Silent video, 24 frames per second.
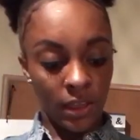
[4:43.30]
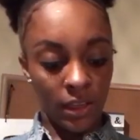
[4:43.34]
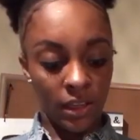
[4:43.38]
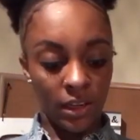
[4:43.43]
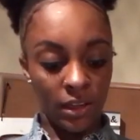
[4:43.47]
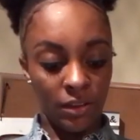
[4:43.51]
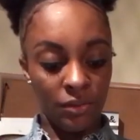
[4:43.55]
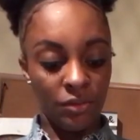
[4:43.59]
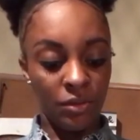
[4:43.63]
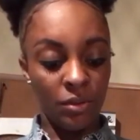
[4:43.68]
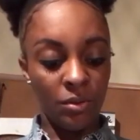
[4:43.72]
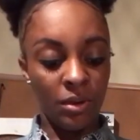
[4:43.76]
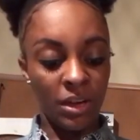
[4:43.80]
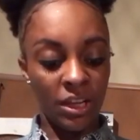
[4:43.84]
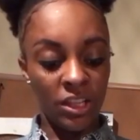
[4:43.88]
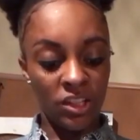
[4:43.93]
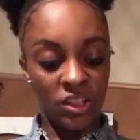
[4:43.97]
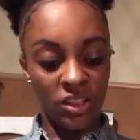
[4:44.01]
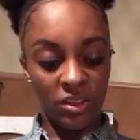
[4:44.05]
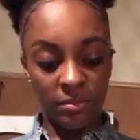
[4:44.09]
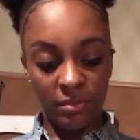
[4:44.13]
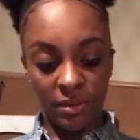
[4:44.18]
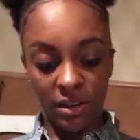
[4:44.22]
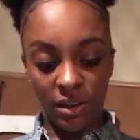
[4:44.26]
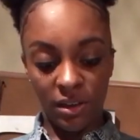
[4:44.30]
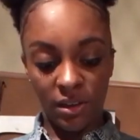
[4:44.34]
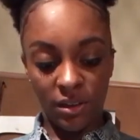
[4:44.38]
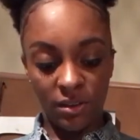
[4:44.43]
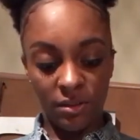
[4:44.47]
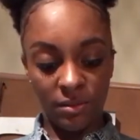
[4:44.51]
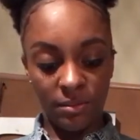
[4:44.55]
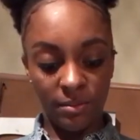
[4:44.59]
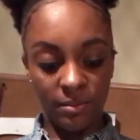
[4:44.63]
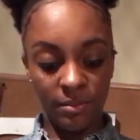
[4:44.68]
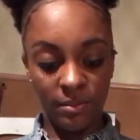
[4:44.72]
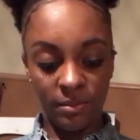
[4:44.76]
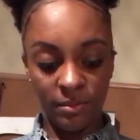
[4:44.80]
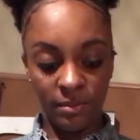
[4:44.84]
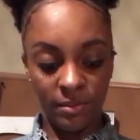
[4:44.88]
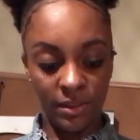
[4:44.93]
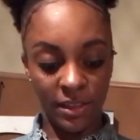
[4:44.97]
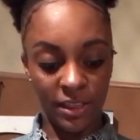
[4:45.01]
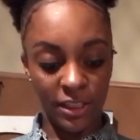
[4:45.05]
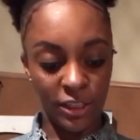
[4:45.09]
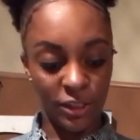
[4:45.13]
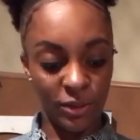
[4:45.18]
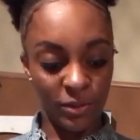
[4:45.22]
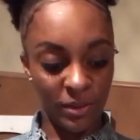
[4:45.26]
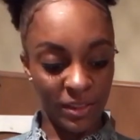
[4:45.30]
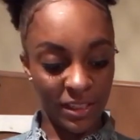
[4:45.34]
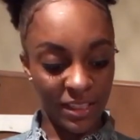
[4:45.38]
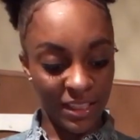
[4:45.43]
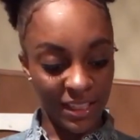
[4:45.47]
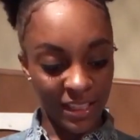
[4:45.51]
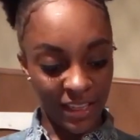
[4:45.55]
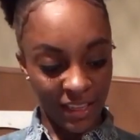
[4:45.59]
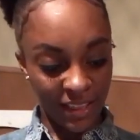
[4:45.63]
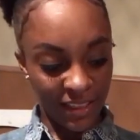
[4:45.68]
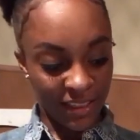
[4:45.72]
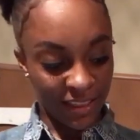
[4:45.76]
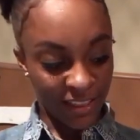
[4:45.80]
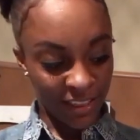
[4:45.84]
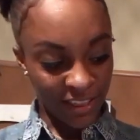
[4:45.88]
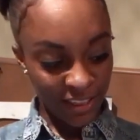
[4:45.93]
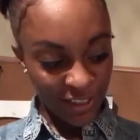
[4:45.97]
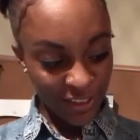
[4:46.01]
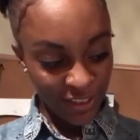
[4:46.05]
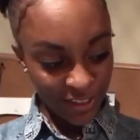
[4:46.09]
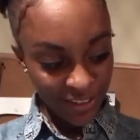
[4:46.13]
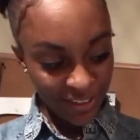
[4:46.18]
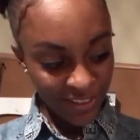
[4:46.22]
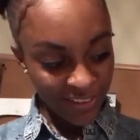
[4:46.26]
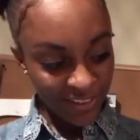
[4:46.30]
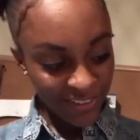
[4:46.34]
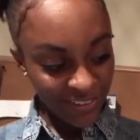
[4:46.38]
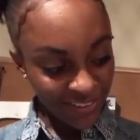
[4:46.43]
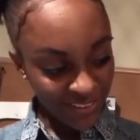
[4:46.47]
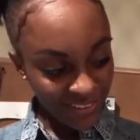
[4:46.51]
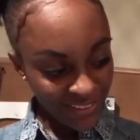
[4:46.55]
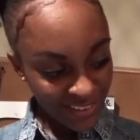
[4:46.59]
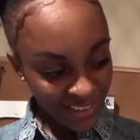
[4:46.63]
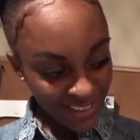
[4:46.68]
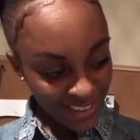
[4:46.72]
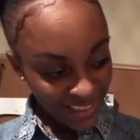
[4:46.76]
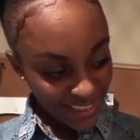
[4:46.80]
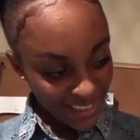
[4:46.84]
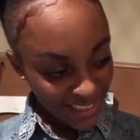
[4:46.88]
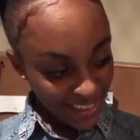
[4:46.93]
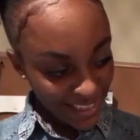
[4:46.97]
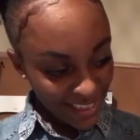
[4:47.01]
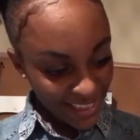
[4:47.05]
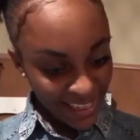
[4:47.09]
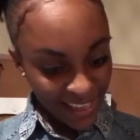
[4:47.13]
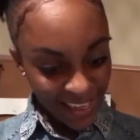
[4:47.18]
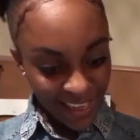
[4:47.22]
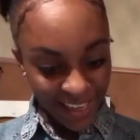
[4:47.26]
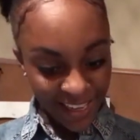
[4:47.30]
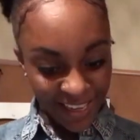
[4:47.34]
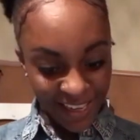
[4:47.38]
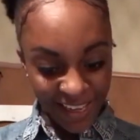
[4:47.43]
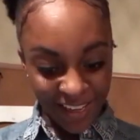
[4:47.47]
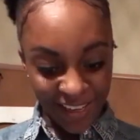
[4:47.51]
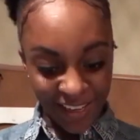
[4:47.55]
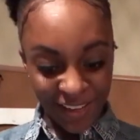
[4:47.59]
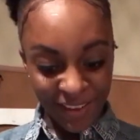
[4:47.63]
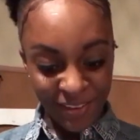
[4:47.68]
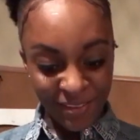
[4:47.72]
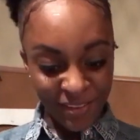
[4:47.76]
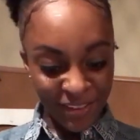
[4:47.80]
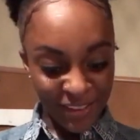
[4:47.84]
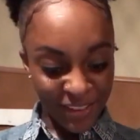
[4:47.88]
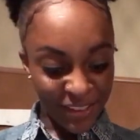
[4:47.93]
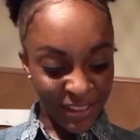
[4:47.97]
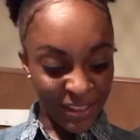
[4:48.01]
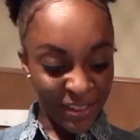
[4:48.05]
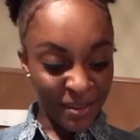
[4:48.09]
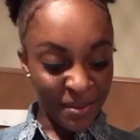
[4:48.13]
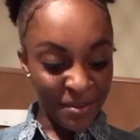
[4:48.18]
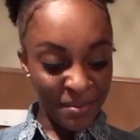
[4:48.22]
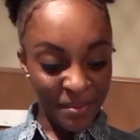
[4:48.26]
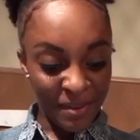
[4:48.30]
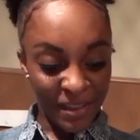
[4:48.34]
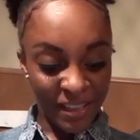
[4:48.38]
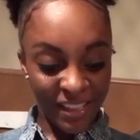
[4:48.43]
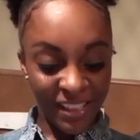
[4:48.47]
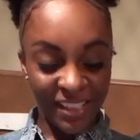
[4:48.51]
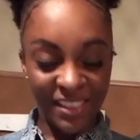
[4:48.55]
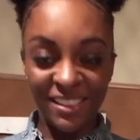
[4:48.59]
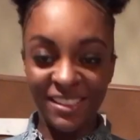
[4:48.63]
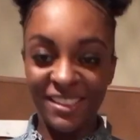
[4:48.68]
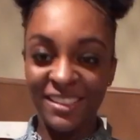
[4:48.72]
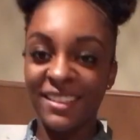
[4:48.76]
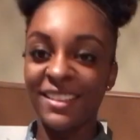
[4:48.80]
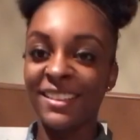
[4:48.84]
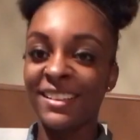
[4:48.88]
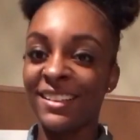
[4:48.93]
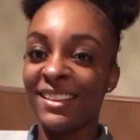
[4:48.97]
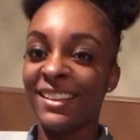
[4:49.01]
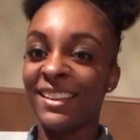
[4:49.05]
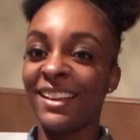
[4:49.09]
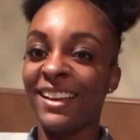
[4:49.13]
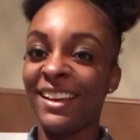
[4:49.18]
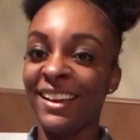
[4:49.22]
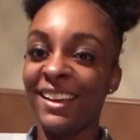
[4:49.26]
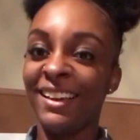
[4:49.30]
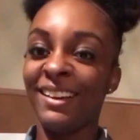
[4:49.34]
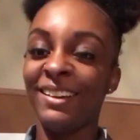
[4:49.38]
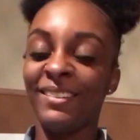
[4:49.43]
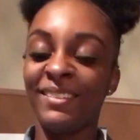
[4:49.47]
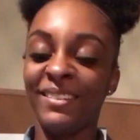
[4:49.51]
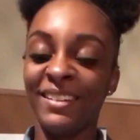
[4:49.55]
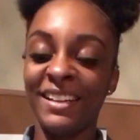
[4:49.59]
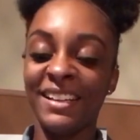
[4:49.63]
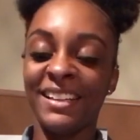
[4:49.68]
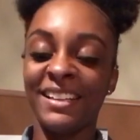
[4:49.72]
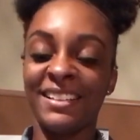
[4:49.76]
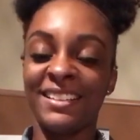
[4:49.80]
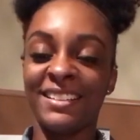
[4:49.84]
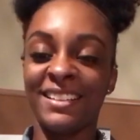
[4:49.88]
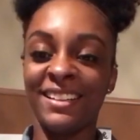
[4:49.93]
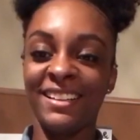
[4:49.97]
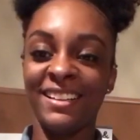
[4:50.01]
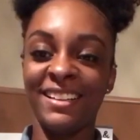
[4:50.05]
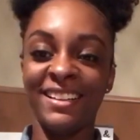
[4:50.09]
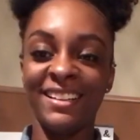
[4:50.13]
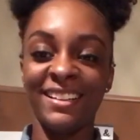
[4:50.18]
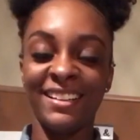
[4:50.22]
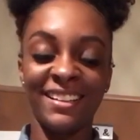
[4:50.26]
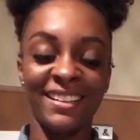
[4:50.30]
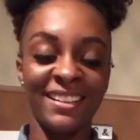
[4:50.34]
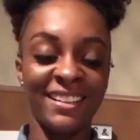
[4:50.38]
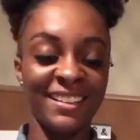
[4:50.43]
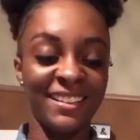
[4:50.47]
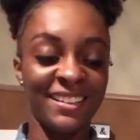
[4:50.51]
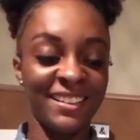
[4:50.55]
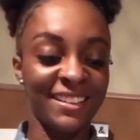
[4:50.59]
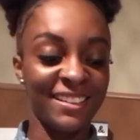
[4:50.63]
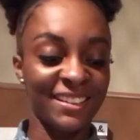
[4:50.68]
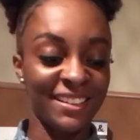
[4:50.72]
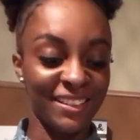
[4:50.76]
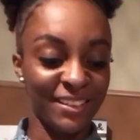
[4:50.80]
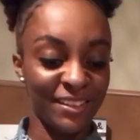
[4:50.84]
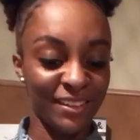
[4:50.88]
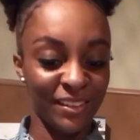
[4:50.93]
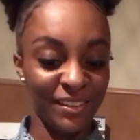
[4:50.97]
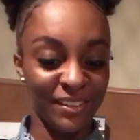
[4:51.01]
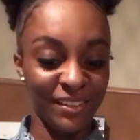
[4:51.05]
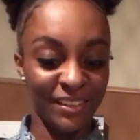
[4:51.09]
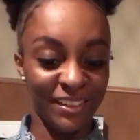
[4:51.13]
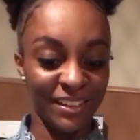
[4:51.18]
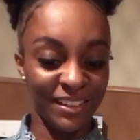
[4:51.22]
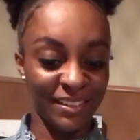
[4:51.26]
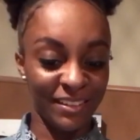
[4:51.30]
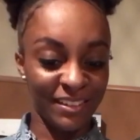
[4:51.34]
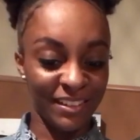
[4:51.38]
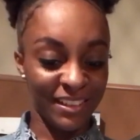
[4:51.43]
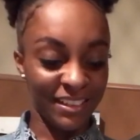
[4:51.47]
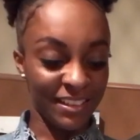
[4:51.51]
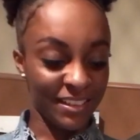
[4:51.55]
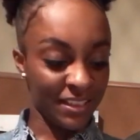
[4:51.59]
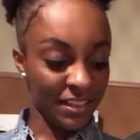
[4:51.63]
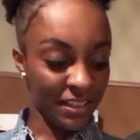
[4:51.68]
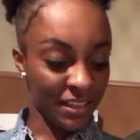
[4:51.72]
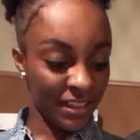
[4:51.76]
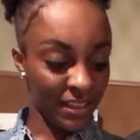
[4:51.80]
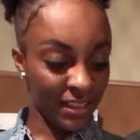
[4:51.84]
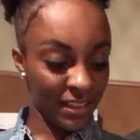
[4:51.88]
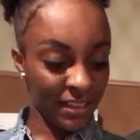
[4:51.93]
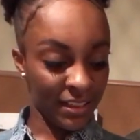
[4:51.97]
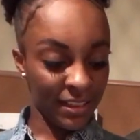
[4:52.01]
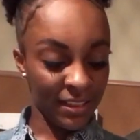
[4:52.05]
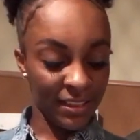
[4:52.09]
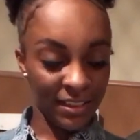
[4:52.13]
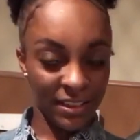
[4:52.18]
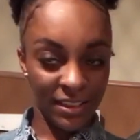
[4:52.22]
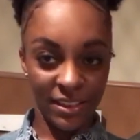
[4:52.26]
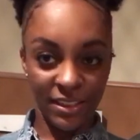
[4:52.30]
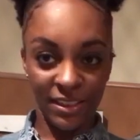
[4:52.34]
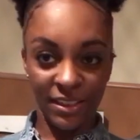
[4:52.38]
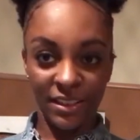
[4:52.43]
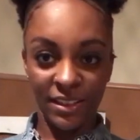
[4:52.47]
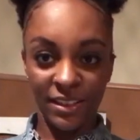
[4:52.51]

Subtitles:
And if you watching, Mom, I just want to say thank you. And I love you so much. Dang, what is in this? Lord, what is in this?